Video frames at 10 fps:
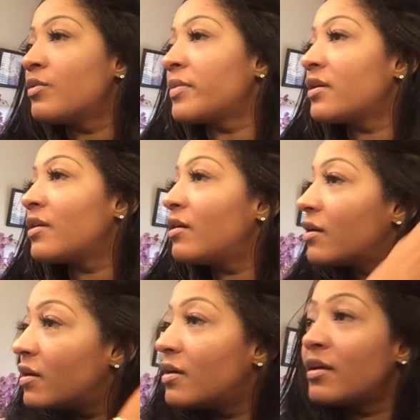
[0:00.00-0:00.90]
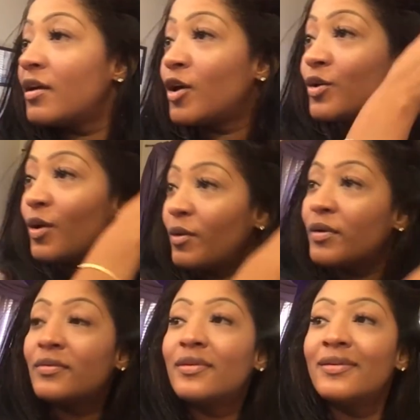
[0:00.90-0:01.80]
and flatten
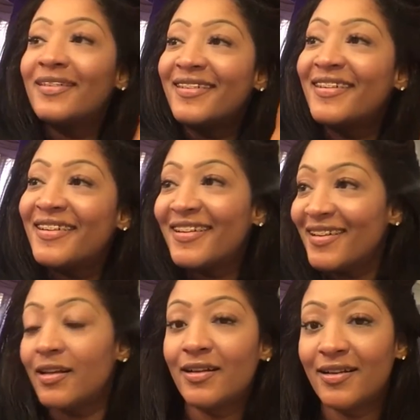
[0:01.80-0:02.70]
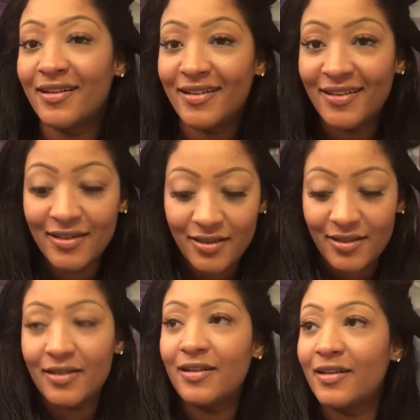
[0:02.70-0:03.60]
out my hair as much as
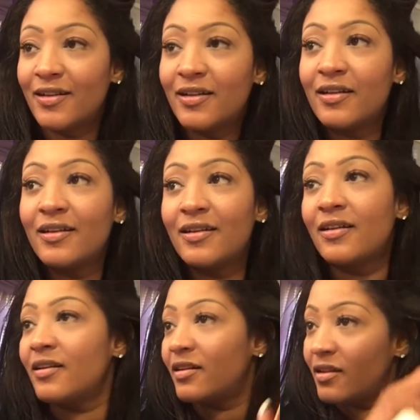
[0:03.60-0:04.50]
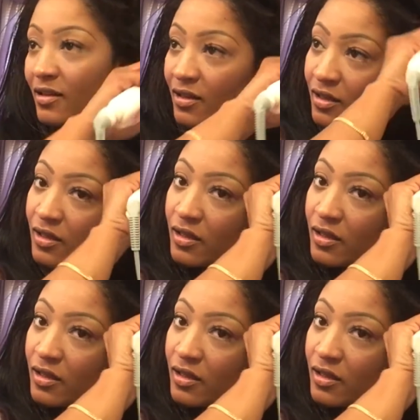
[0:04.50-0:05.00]
possible, get